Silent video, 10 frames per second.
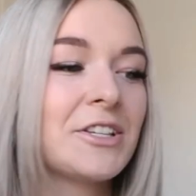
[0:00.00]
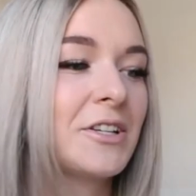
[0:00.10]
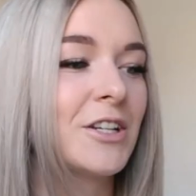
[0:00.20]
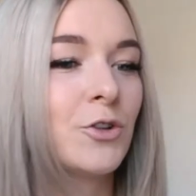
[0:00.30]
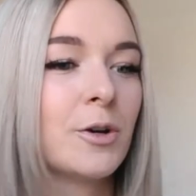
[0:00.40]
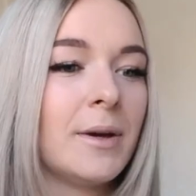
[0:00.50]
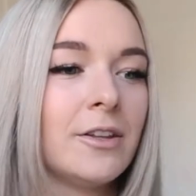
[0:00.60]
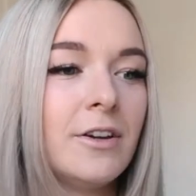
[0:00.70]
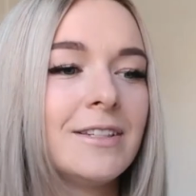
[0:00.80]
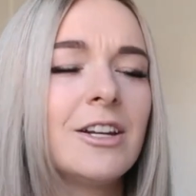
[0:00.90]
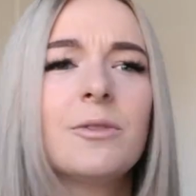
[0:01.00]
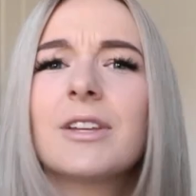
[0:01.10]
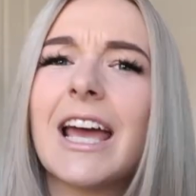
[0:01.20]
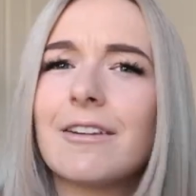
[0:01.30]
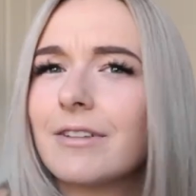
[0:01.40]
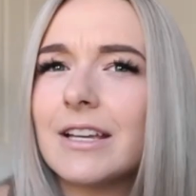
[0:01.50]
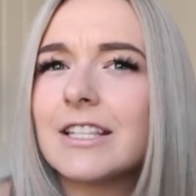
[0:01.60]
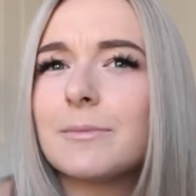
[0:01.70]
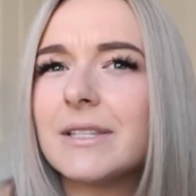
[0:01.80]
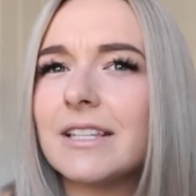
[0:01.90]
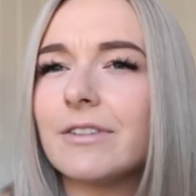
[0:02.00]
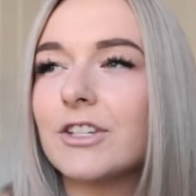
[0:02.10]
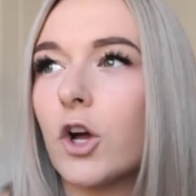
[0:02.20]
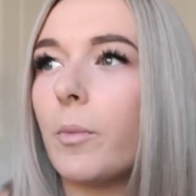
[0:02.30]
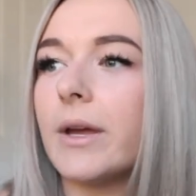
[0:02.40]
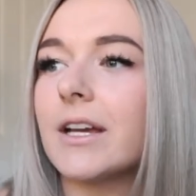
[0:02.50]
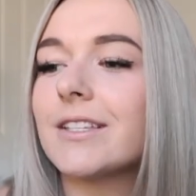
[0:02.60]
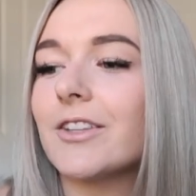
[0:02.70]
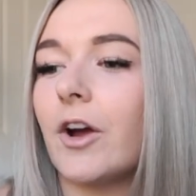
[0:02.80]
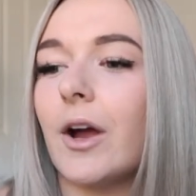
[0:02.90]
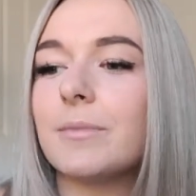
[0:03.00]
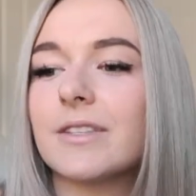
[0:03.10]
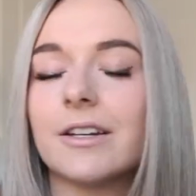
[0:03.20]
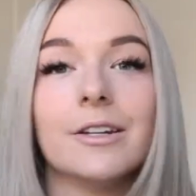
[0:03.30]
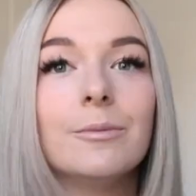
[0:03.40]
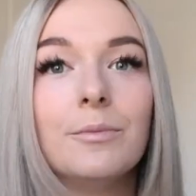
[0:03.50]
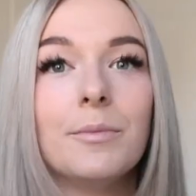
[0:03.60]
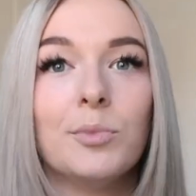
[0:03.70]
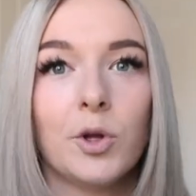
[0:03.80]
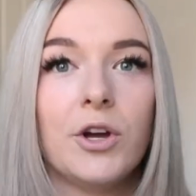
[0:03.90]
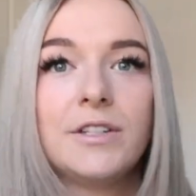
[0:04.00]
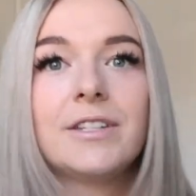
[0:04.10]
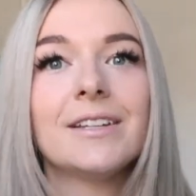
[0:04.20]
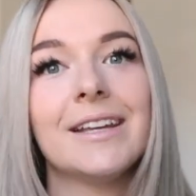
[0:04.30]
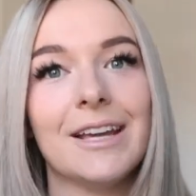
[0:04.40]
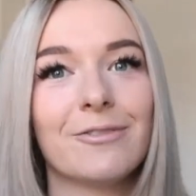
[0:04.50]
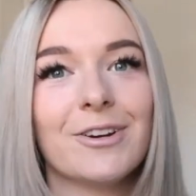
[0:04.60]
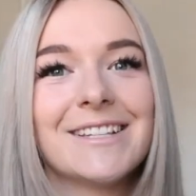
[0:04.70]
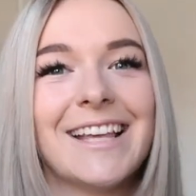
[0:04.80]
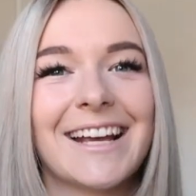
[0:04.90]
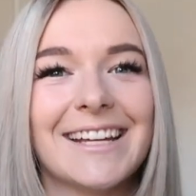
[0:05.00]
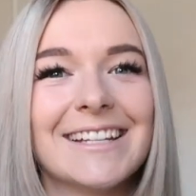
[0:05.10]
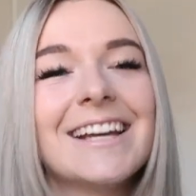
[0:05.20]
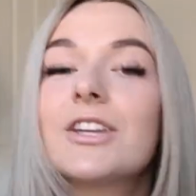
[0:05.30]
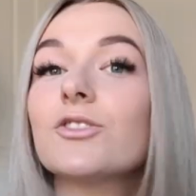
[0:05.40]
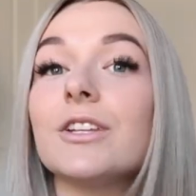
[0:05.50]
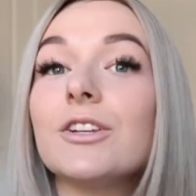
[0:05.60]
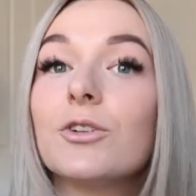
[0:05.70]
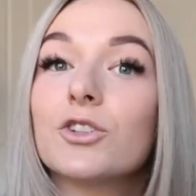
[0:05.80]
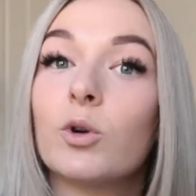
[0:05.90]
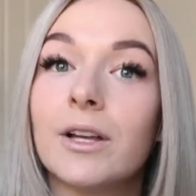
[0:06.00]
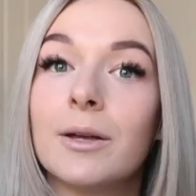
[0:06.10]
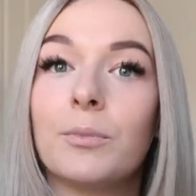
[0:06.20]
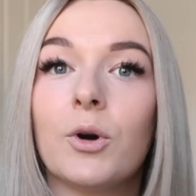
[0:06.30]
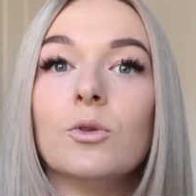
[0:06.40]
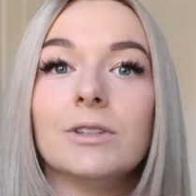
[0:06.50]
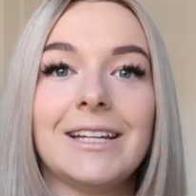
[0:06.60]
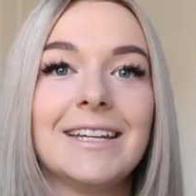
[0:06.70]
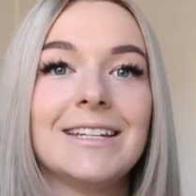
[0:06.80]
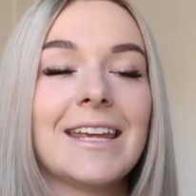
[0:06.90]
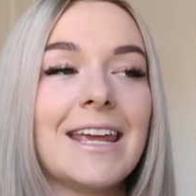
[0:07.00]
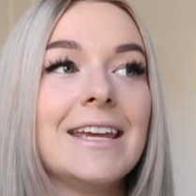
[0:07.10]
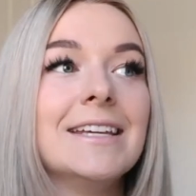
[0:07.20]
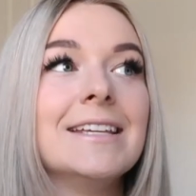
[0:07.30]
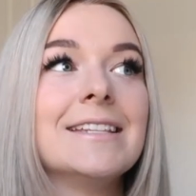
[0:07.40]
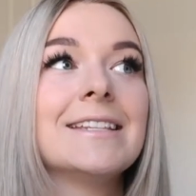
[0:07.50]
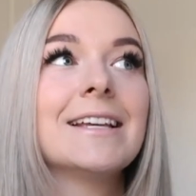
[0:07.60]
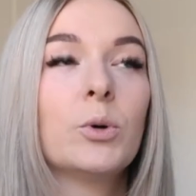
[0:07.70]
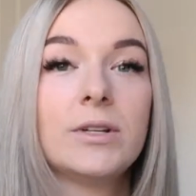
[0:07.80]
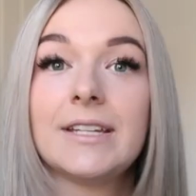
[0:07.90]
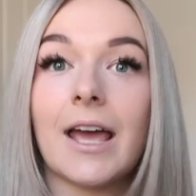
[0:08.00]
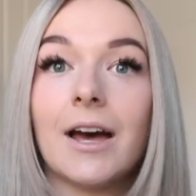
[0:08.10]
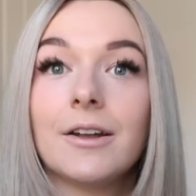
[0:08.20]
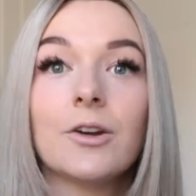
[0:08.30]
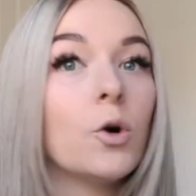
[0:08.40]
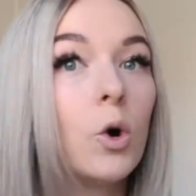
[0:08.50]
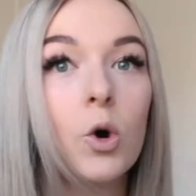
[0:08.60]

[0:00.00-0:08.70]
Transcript: just going to talk about those. They don't really have a specific topic, so I'm just going to blurt here for a second. Make sure that your toilet bowl lid is put down